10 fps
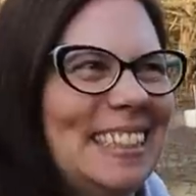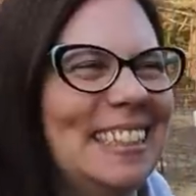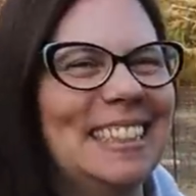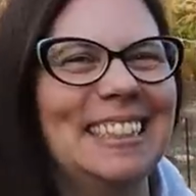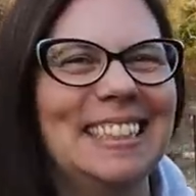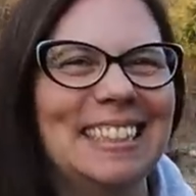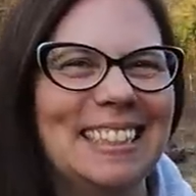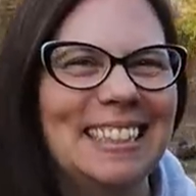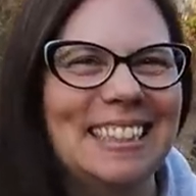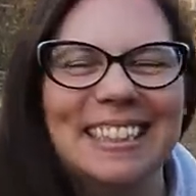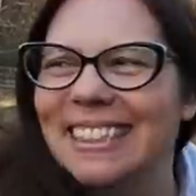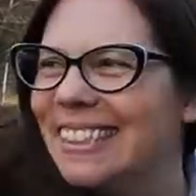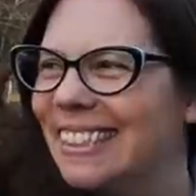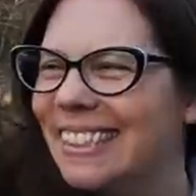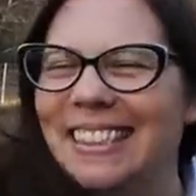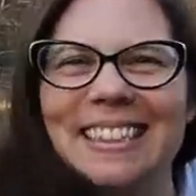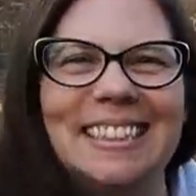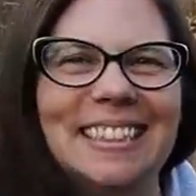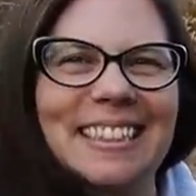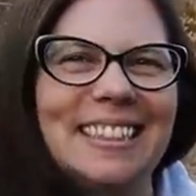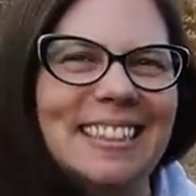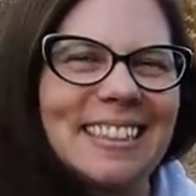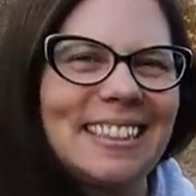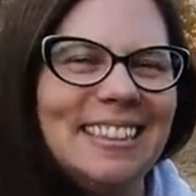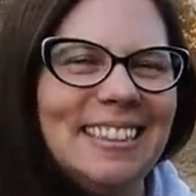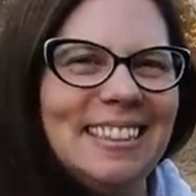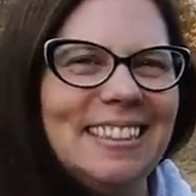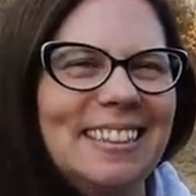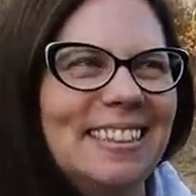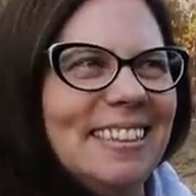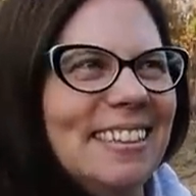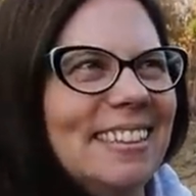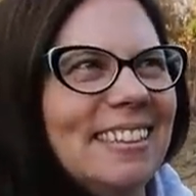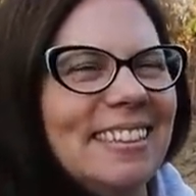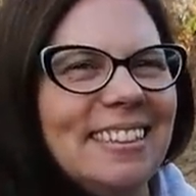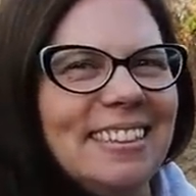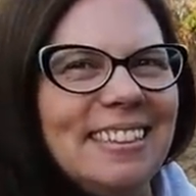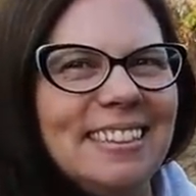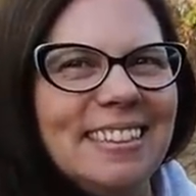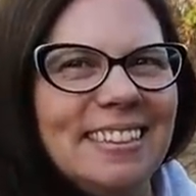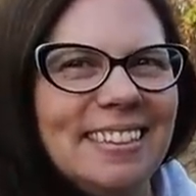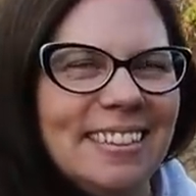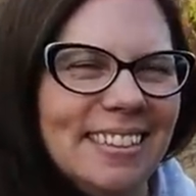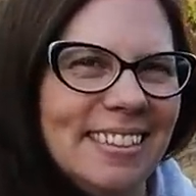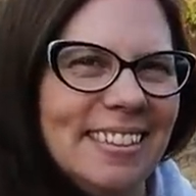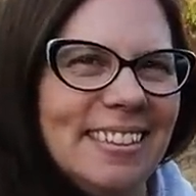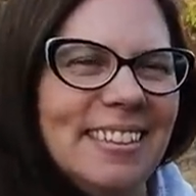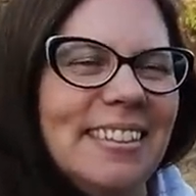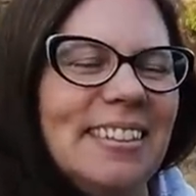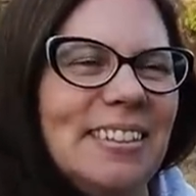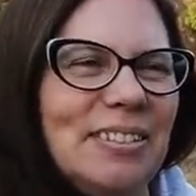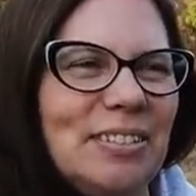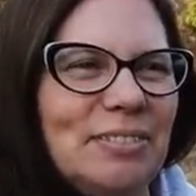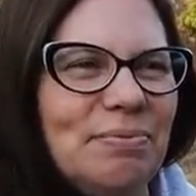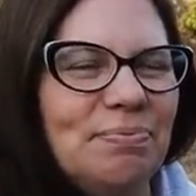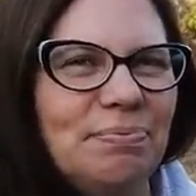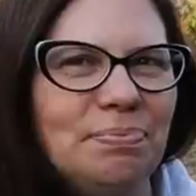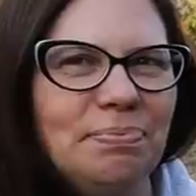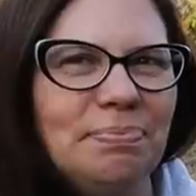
This person isn't speaking.